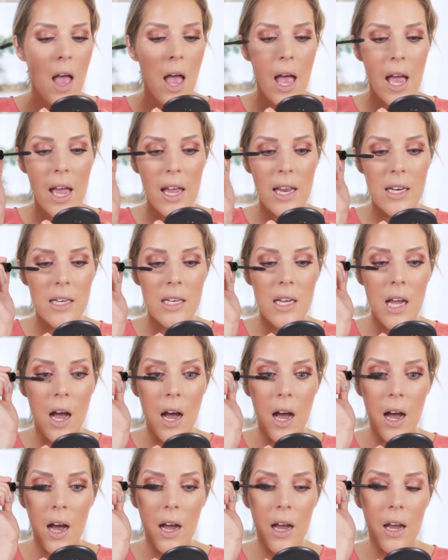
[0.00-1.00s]
and
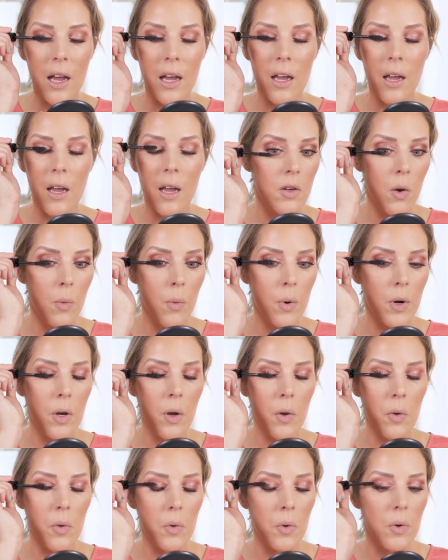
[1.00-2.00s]
I don't want to
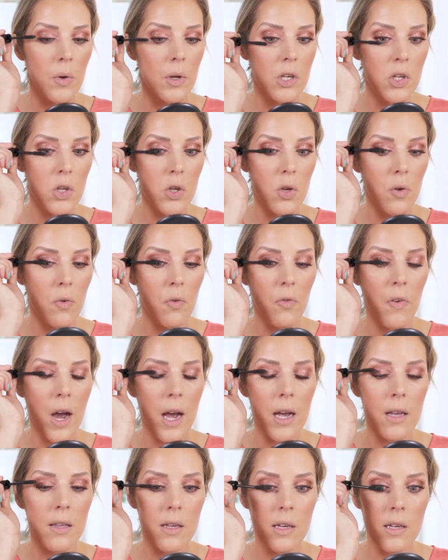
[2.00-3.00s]
go through it too
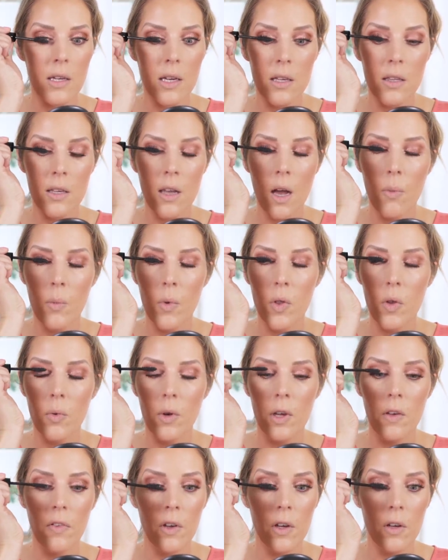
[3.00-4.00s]
fast. It does come with a
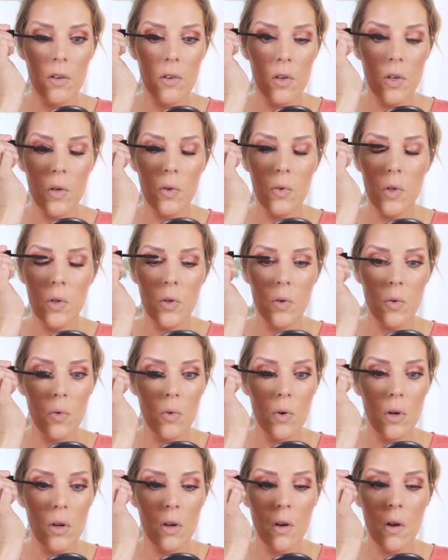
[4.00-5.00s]
refill. You
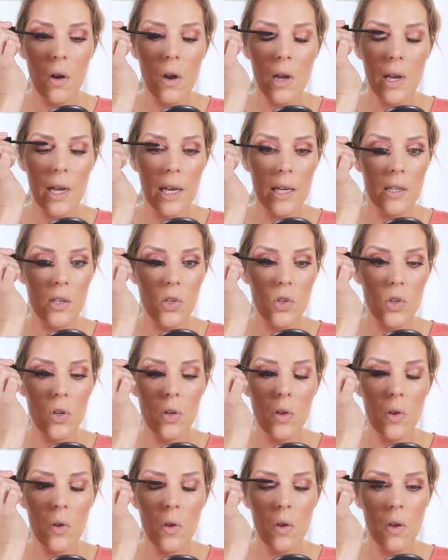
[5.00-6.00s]
do get
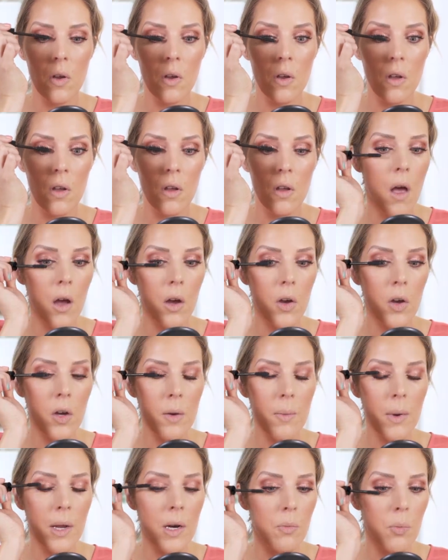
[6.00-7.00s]
a good
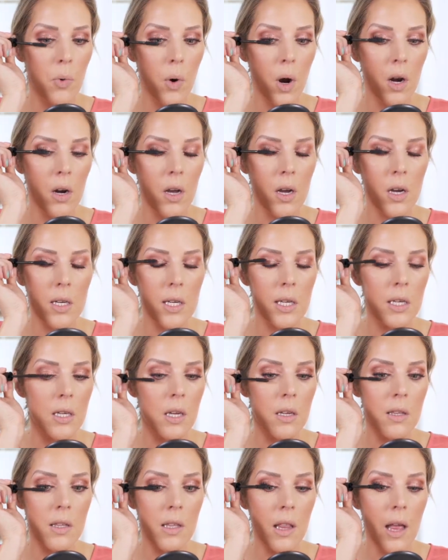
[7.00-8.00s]
amount of product. It
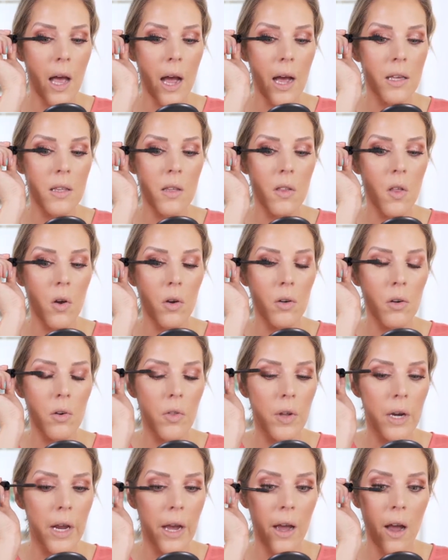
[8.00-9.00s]
does last longer
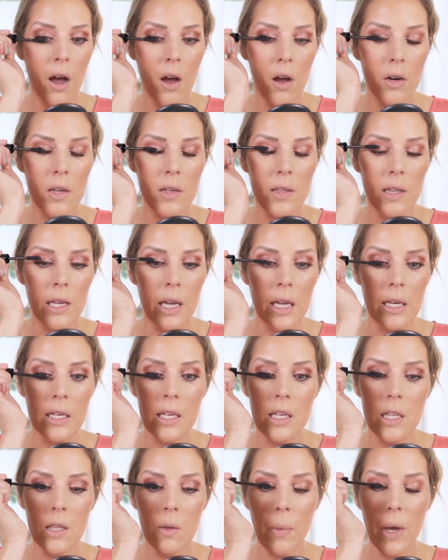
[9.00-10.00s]
than I honestly
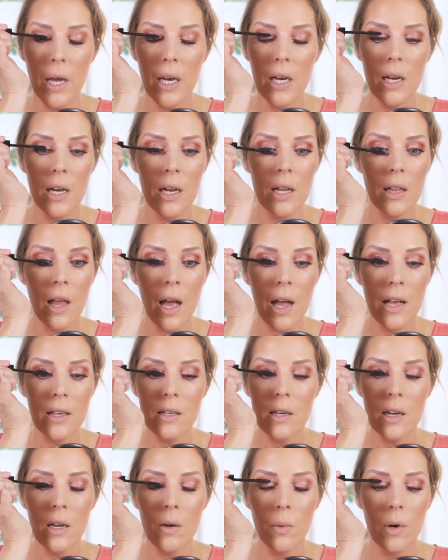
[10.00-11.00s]
anticipated it
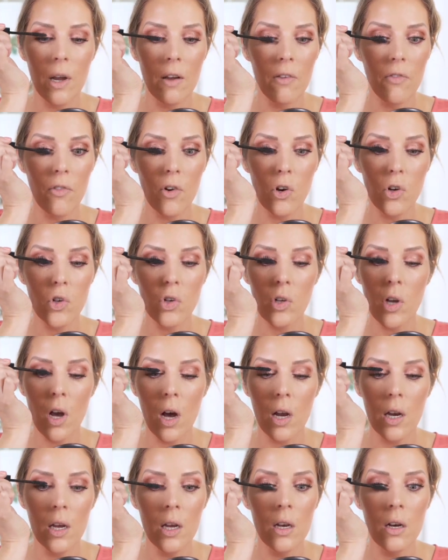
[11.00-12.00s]
lasting when I first
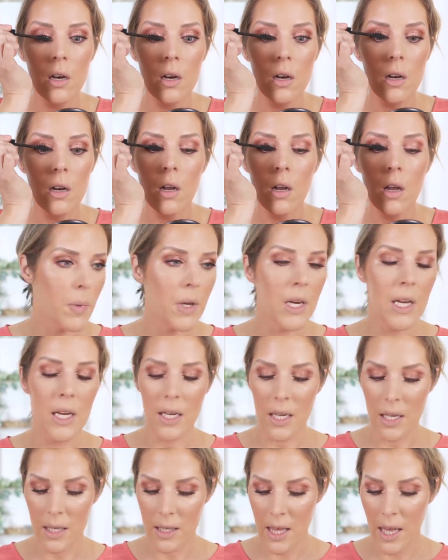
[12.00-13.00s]
got it, but it
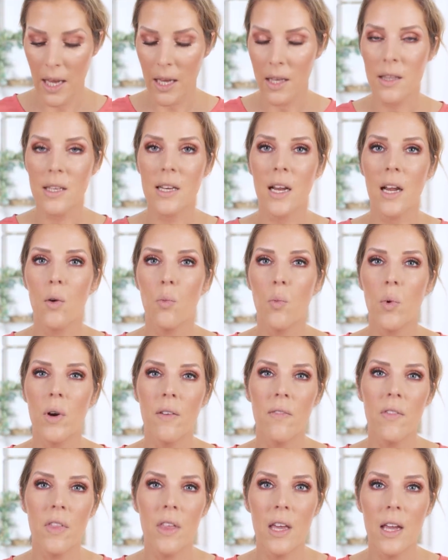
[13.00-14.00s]
is hands down one
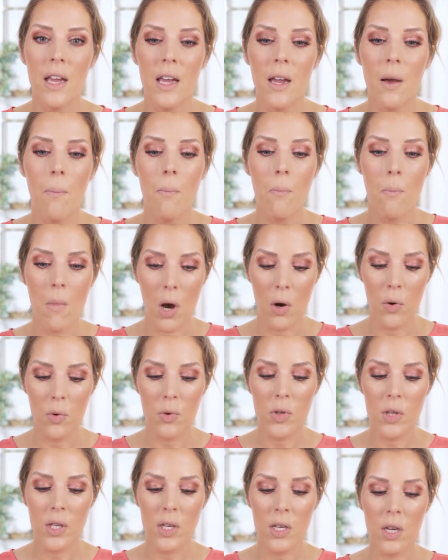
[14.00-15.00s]
of the
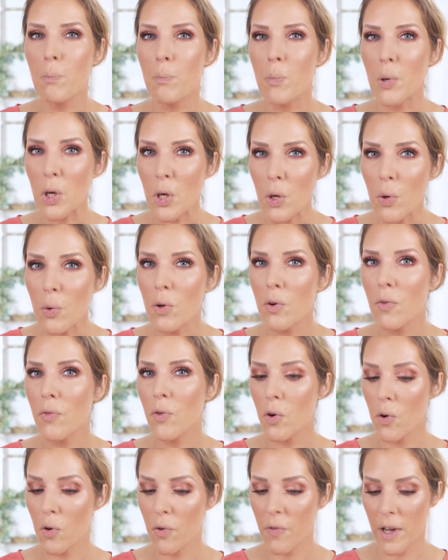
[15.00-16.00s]
most
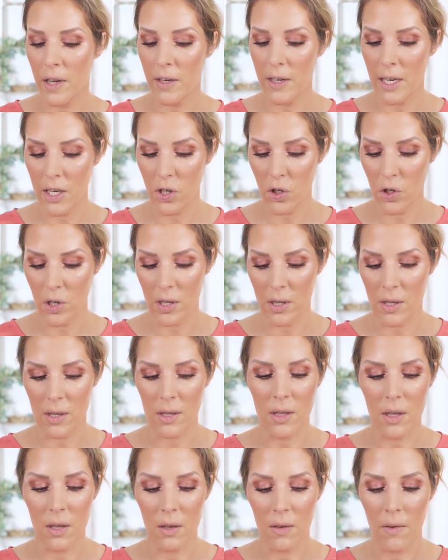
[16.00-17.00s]
beautiful
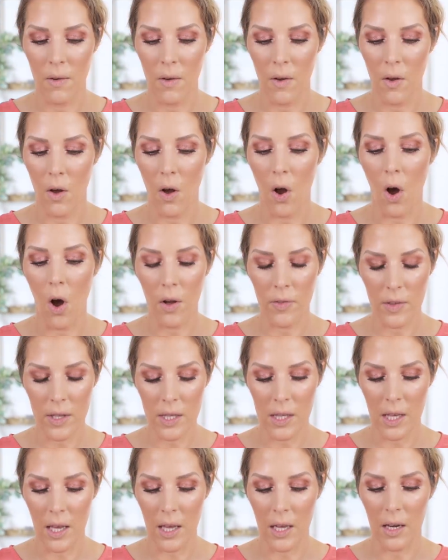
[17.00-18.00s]
foundations on the
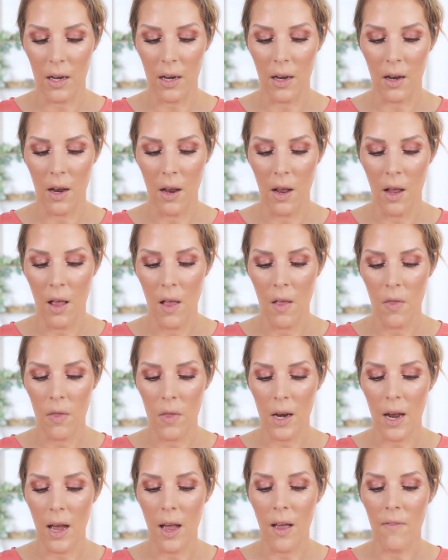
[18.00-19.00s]
skin
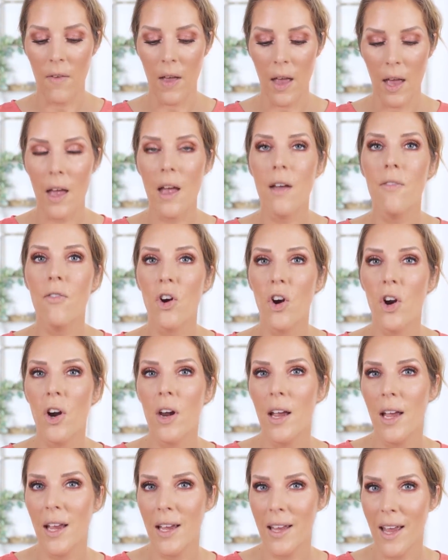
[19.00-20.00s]
that I have ever
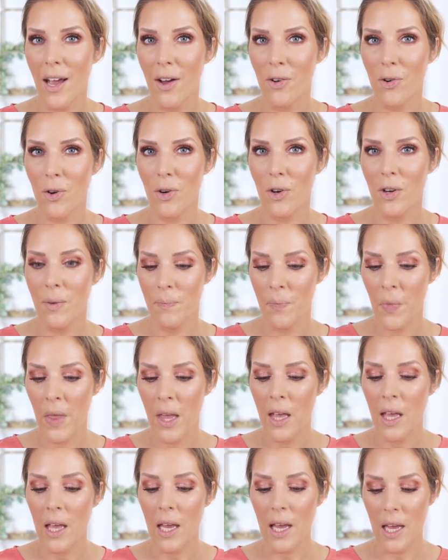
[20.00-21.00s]
encountered.
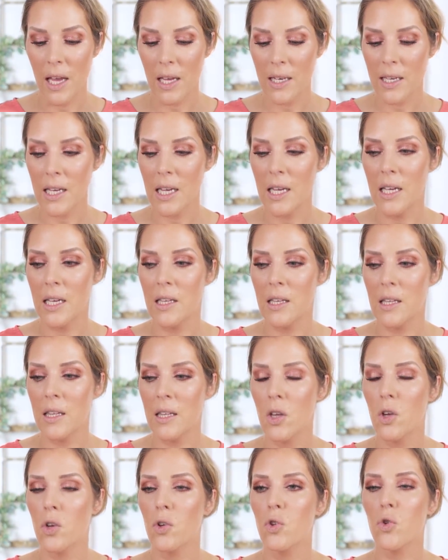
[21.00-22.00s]
It
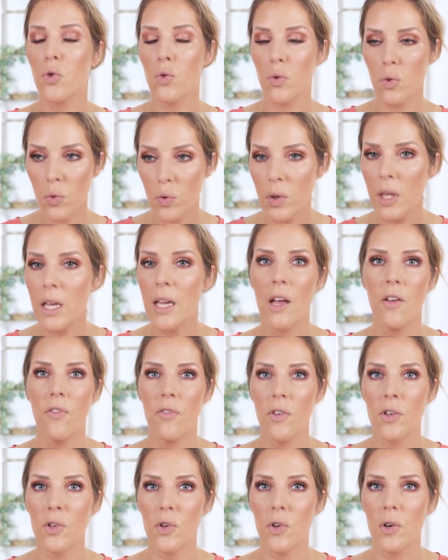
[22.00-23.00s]
is truly a
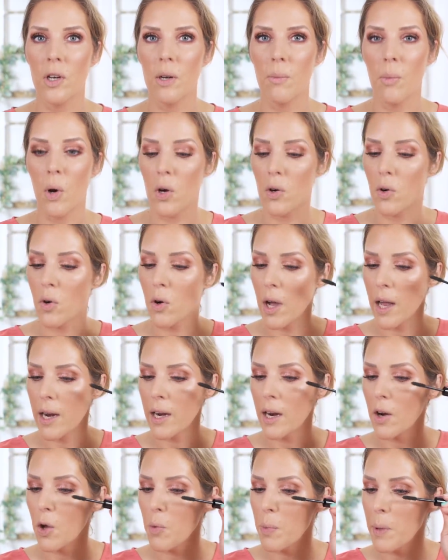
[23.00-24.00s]
filter in a bottle. And
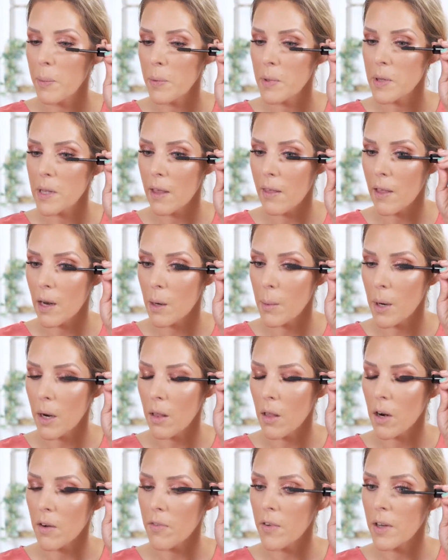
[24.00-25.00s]
I know people say that about a
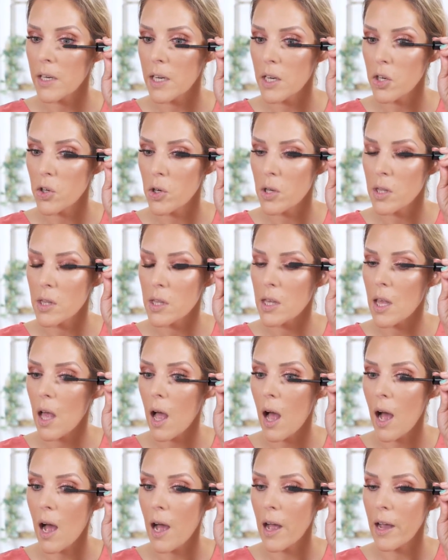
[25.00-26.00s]
lot of foundations.
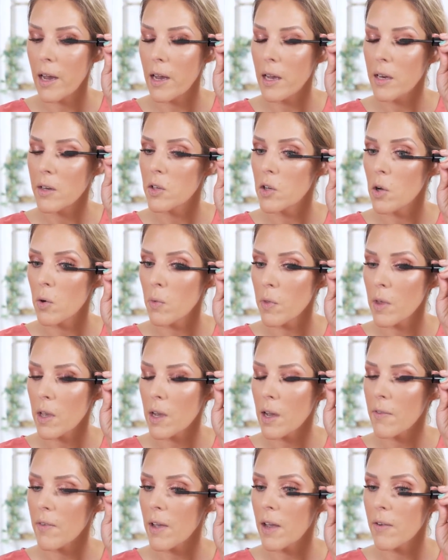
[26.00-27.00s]
I don't think
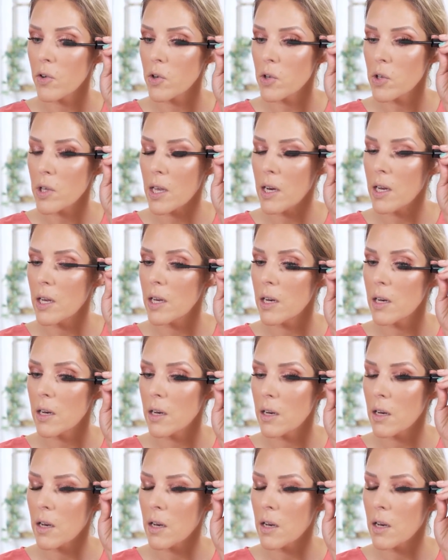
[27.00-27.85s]
I've ever said it